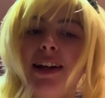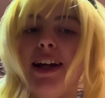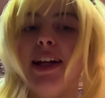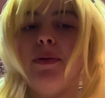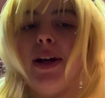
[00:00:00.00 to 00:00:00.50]

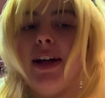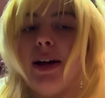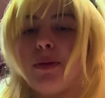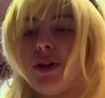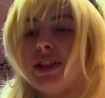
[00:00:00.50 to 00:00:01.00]
Anyway,
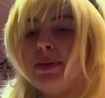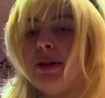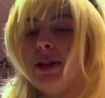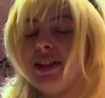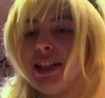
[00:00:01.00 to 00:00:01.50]
I'm going to be
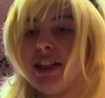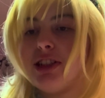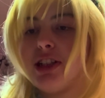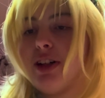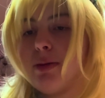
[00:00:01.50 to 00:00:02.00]
building a
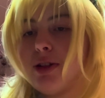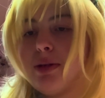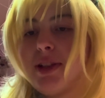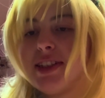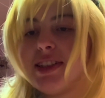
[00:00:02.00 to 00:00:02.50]
Shinobu
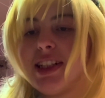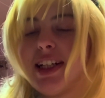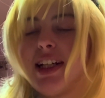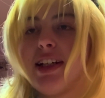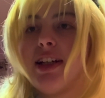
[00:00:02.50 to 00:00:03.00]
and
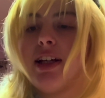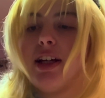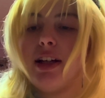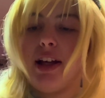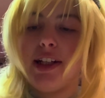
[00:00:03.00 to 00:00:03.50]
Mitsuri
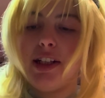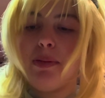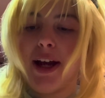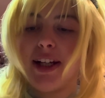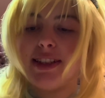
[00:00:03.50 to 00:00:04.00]
Aida
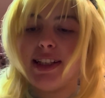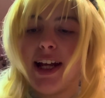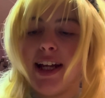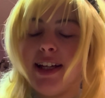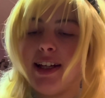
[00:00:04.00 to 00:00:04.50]
bag
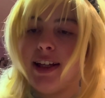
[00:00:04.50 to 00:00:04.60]
today.